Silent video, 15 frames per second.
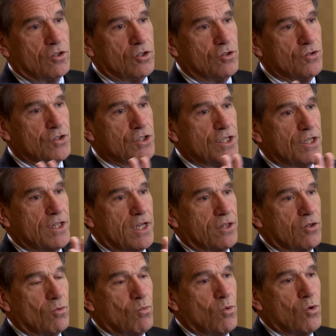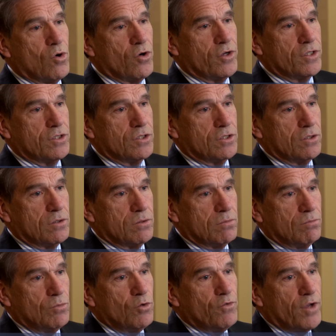do you see that the war is
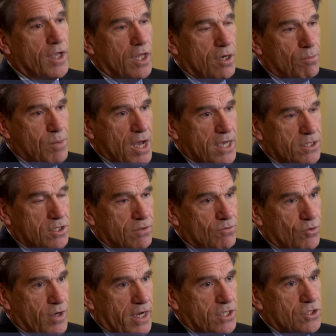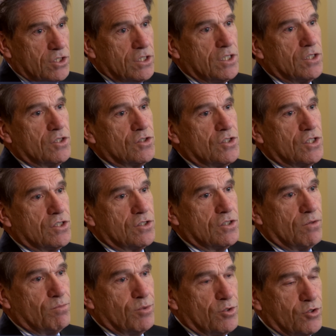moving in a positive direction in the sense
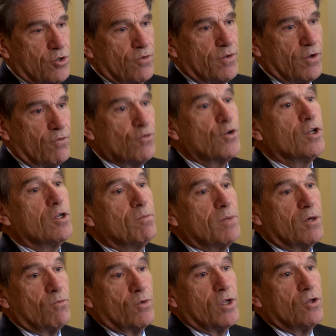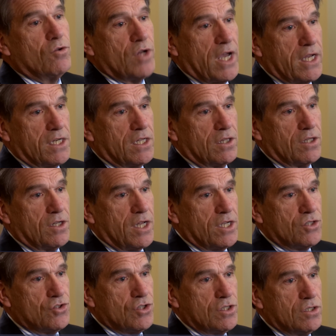of preserving freedom and reuniting the
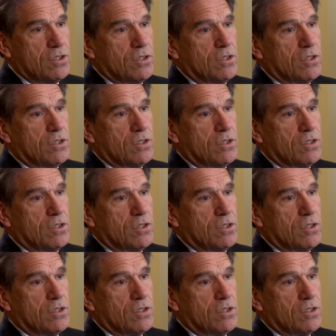nation?